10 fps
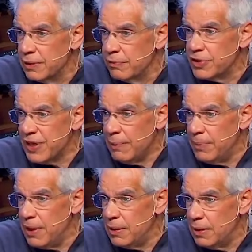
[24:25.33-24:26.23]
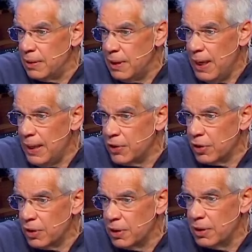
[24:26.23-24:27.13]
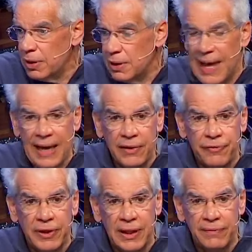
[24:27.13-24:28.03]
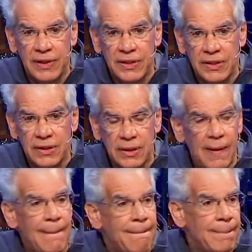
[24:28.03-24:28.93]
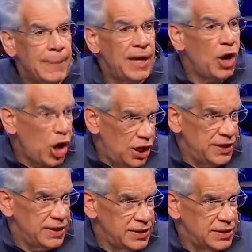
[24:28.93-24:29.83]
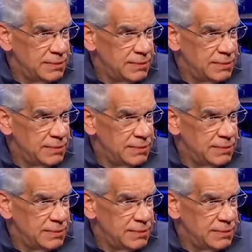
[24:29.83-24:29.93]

resentment, anger, lack of forgiveness, and a hardness.